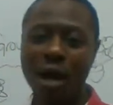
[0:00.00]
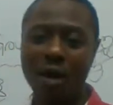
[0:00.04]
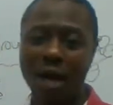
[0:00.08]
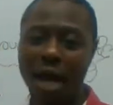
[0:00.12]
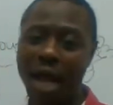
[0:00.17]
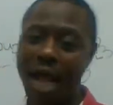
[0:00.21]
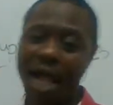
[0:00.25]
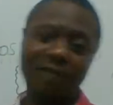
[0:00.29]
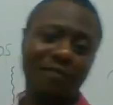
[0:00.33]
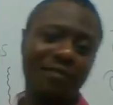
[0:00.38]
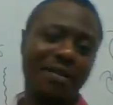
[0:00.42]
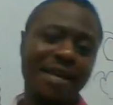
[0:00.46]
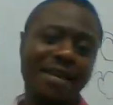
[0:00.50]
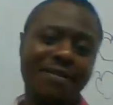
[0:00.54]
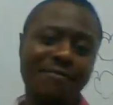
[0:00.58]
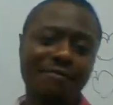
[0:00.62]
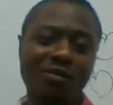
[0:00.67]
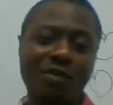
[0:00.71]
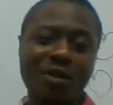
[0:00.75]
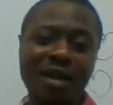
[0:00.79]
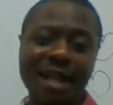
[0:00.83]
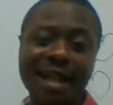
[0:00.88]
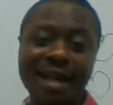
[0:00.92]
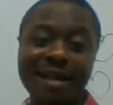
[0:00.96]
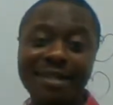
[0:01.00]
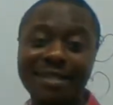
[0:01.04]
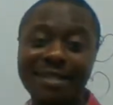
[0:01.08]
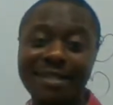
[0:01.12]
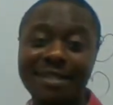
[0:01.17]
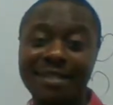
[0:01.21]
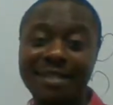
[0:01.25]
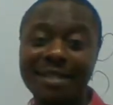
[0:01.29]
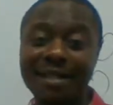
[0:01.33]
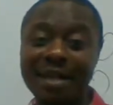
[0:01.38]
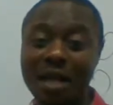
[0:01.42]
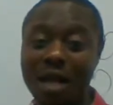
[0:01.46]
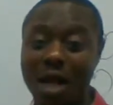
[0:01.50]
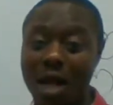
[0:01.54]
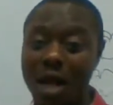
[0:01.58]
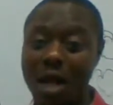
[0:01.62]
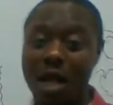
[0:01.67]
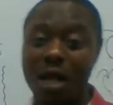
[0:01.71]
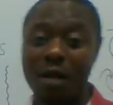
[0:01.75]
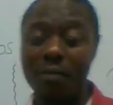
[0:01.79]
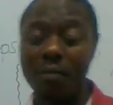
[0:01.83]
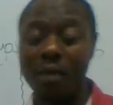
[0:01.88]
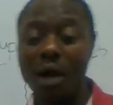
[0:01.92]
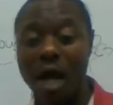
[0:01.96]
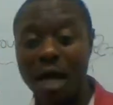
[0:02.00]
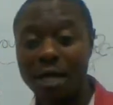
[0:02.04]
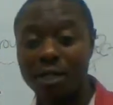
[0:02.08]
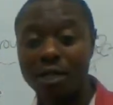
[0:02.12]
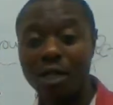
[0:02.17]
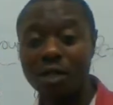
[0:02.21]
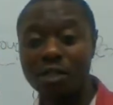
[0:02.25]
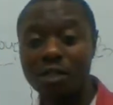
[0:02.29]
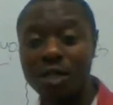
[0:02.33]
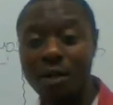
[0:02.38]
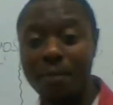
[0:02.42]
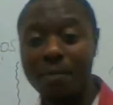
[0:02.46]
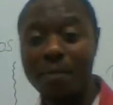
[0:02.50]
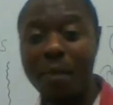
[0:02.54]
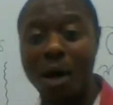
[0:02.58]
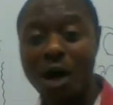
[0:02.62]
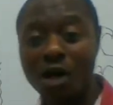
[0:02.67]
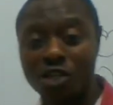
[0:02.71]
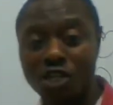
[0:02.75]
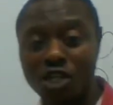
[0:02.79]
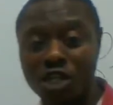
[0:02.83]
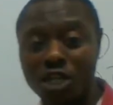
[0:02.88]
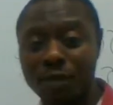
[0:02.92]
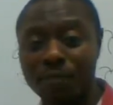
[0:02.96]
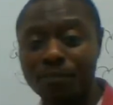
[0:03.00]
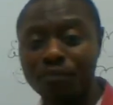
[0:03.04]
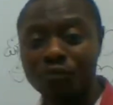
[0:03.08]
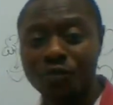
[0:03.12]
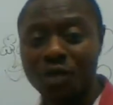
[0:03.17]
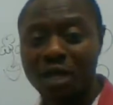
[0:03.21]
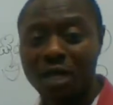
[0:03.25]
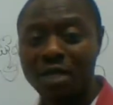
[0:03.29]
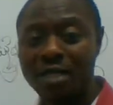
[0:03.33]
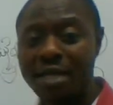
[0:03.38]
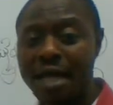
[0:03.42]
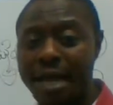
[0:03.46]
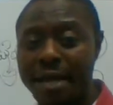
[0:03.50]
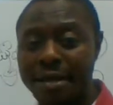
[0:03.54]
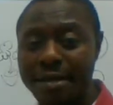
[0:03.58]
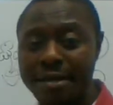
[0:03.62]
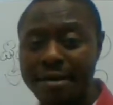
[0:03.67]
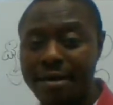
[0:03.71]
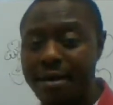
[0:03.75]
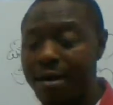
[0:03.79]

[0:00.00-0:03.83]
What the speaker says: I have 4 candies. But not much than